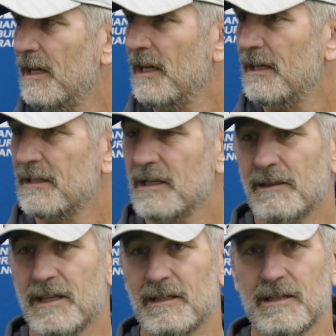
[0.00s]
And I
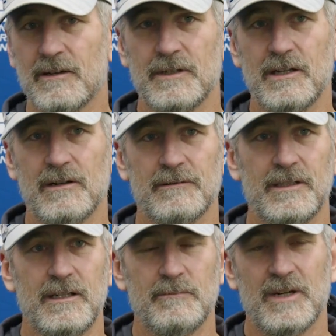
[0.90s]
didn't think there,
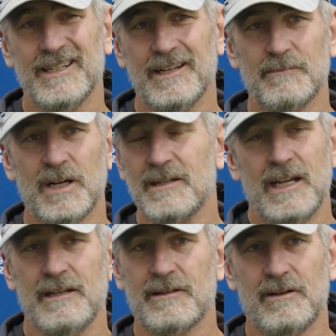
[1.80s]

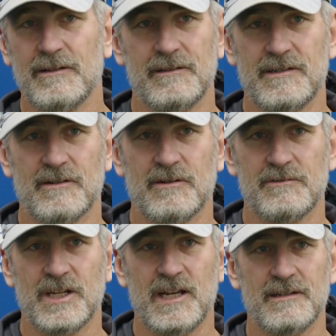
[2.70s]
Monday I thought zero
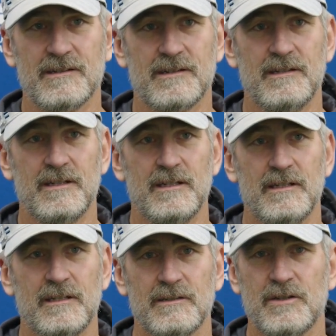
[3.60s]
chance.
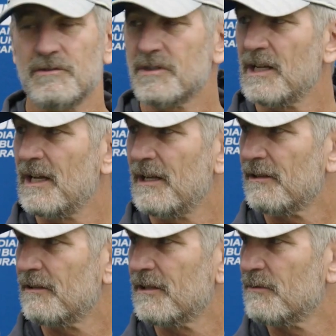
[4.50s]
Tuesday I
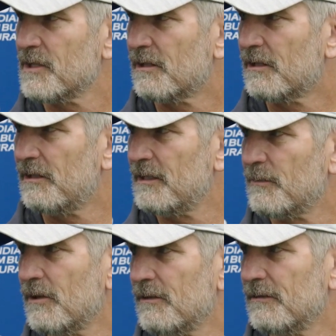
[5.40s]
thought there was a
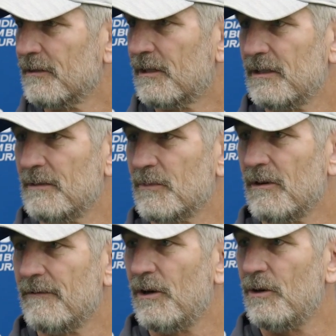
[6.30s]
glimmer
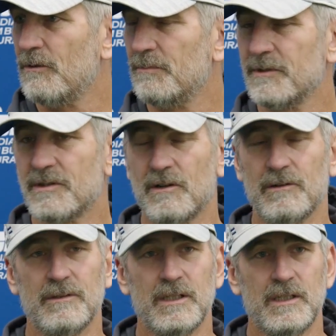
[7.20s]
of a hope.
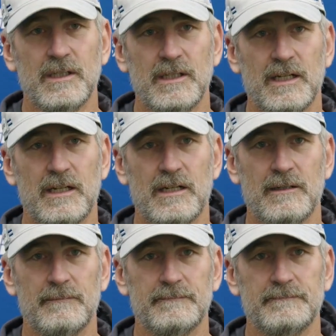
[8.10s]
So,
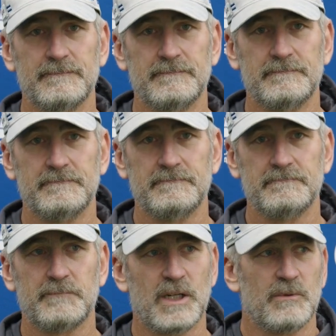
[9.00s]

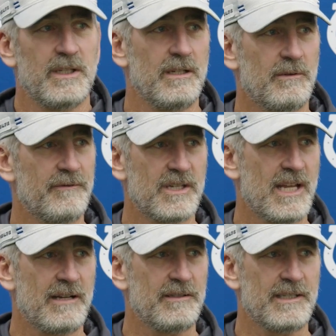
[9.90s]
but we've just
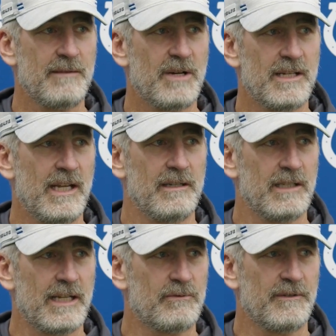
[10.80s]
handled it day by day.
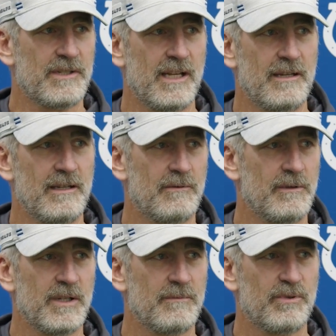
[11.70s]
Like we've said,
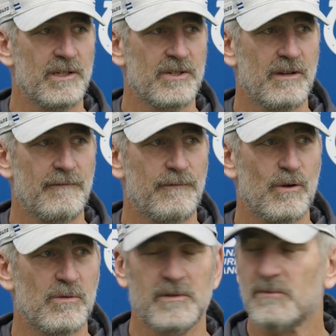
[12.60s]
we've been pretty
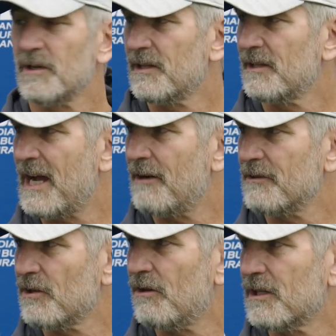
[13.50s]
straightforward with how it's all